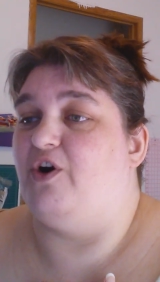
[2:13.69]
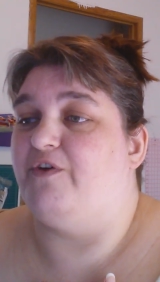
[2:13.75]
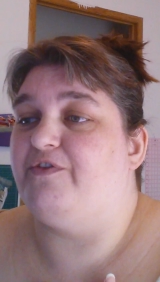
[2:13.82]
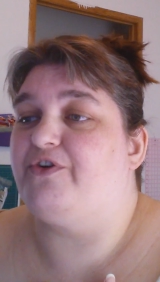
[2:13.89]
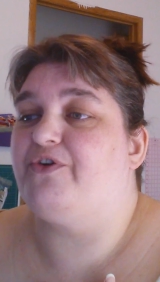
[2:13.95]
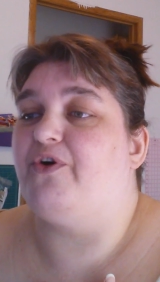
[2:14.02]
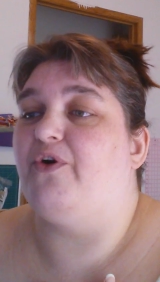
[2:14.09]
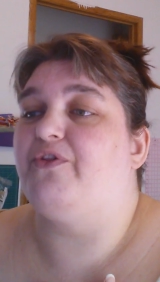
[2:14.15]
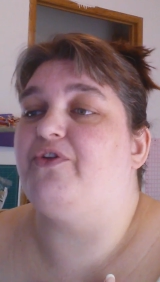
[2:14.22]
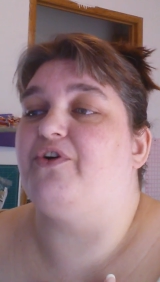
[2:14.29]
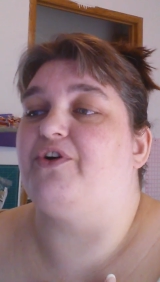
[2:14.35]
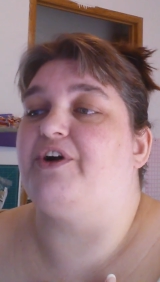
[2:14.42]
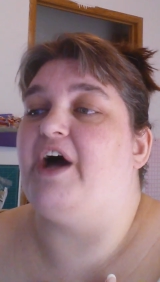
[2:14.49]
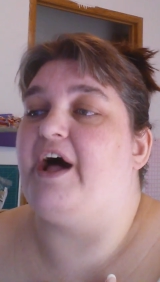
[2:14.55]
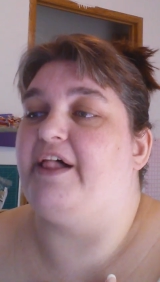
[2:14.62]
overgrowth
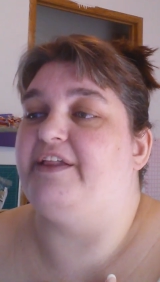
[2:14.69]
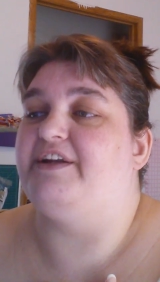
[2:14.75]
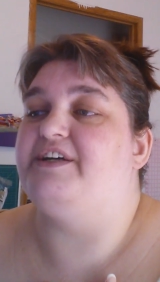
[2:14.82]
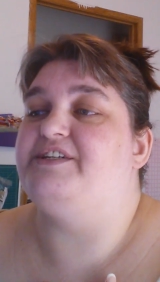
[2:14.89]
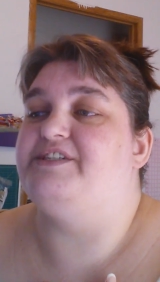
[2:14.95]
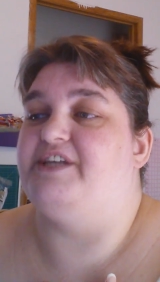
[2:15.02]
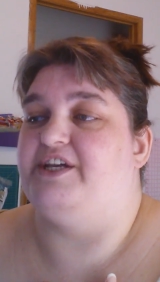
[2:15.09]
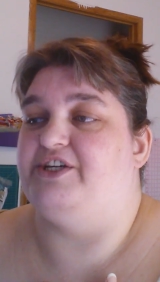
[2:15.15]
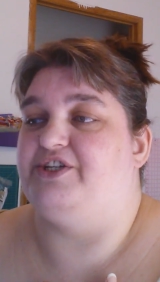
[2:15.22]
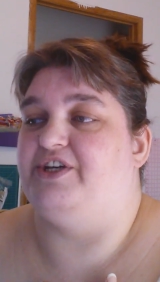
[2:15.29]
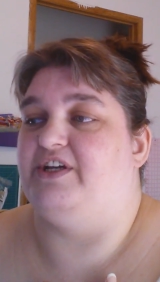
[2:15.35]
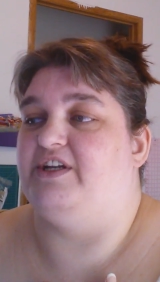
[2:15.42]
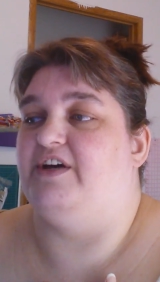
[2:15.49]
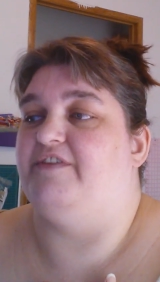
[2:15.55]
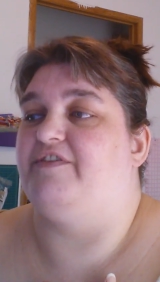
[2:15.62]
or
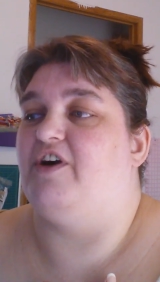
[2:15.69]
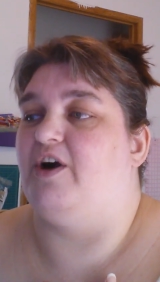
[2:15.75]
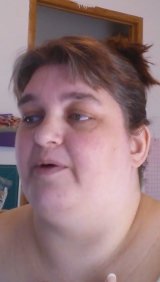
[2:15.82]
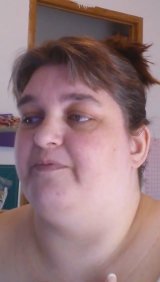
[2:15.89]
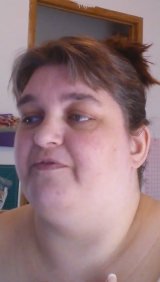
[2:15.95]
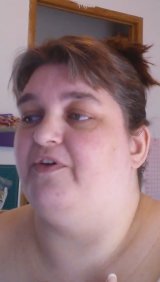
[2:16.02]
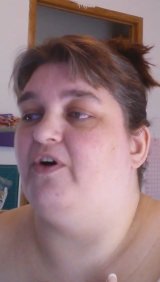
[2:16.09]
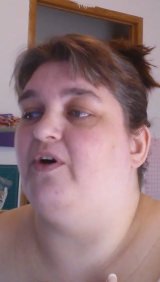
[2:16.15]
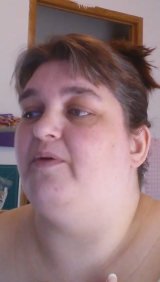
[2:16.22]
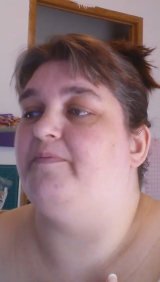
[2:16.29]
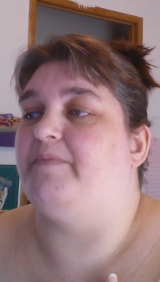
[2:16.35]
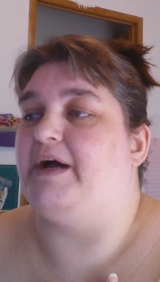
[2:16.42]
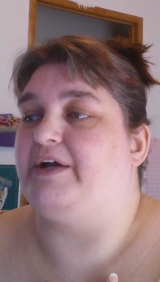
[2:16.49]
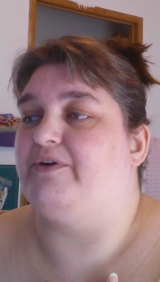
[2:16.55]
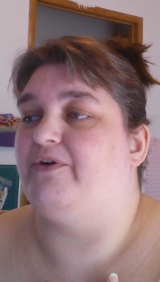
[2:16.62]
colonization of harmful
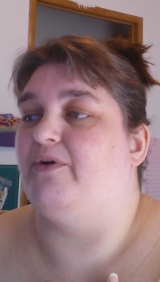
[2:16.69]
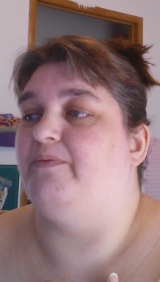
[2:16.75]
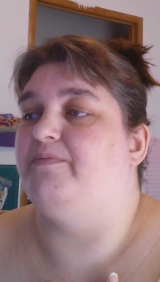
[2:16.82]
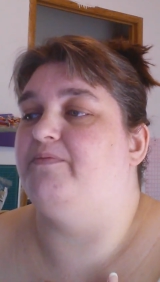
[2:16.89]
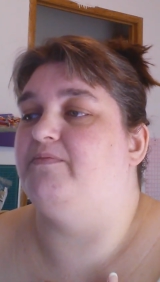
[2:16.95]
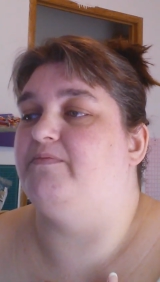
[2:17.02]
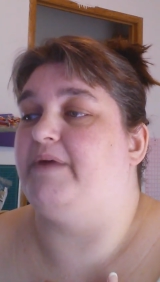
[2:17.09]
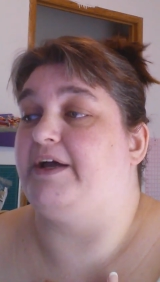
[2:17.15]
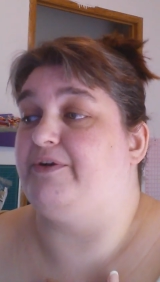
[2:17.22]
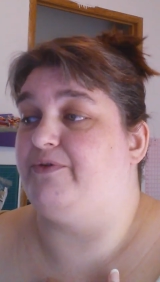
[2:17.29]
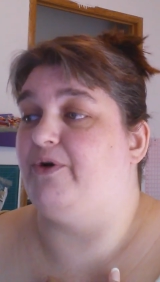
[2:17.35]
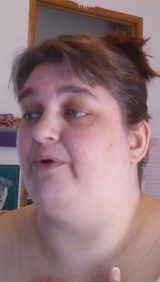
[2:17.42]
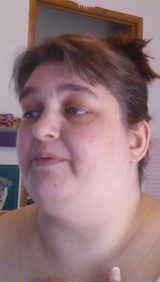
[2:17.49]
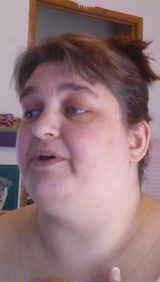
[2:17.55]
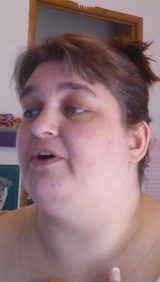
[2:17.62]

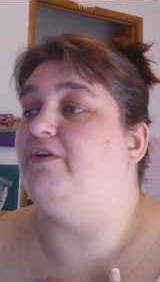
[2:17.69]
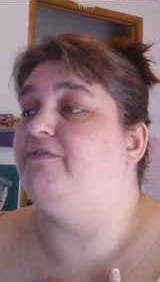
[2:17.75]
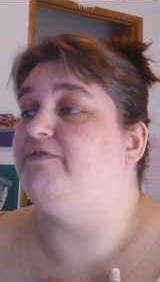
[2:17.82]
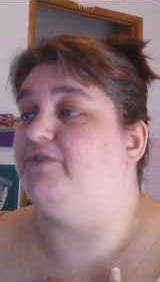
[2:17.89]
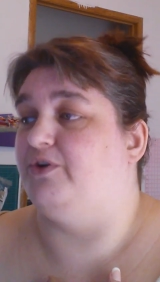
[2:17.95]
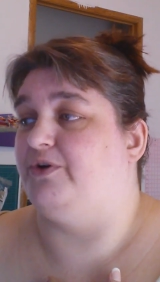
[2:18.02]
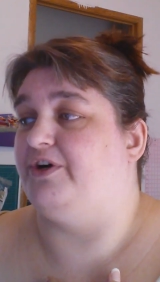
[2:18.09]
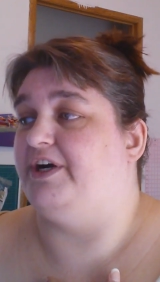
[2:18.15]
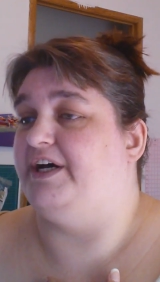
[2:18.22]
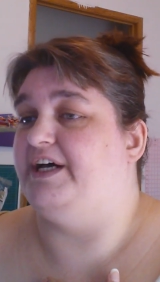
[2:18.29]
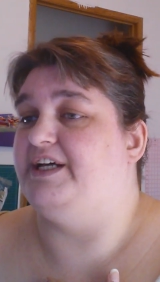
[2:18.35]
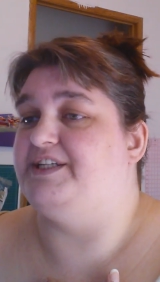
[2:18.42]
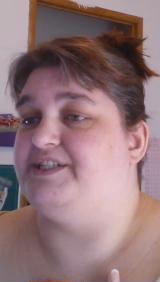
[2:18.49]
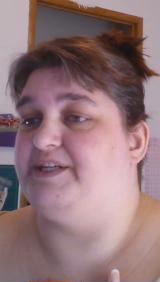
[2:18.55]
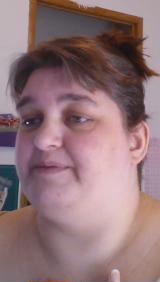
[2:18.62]
microbial flora,
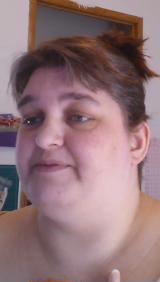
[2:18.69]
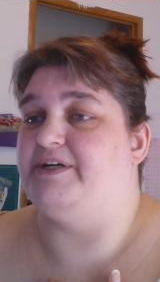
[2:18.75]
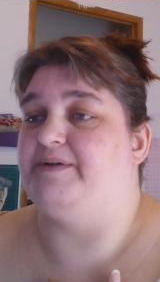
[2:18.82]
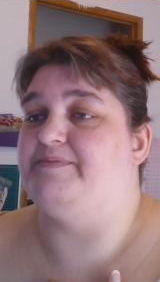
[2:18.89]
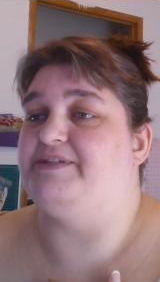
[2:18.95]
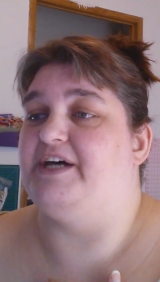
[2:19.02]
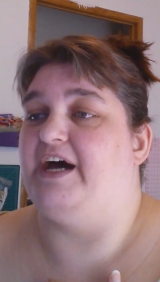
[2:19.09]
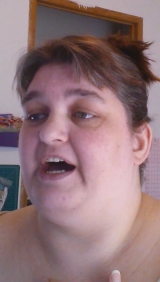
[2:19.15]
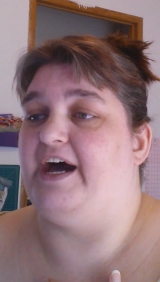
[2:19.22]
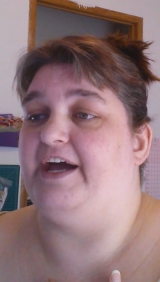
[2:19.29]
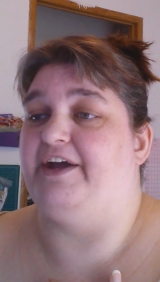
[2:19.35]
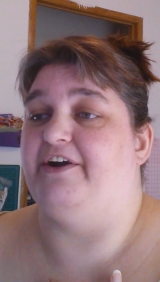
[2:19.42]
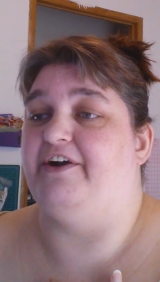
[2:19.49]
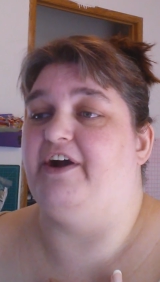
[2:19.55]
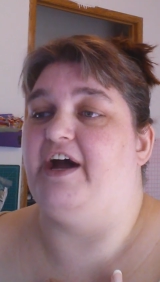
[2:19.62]
and sometimes a
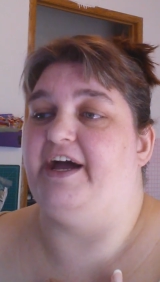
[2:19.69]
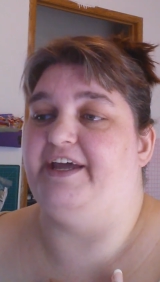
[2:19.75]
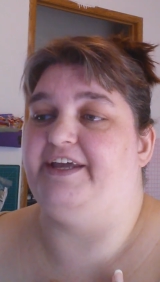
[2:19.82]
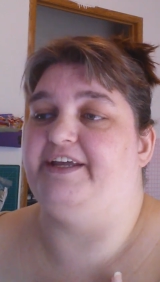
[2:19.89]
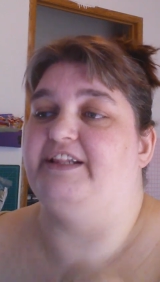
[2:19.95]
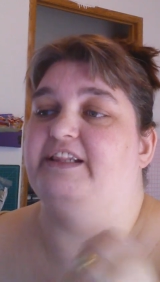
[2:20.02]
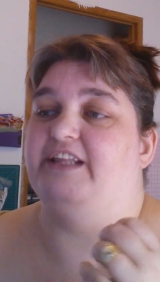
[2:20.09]
higher, i.e.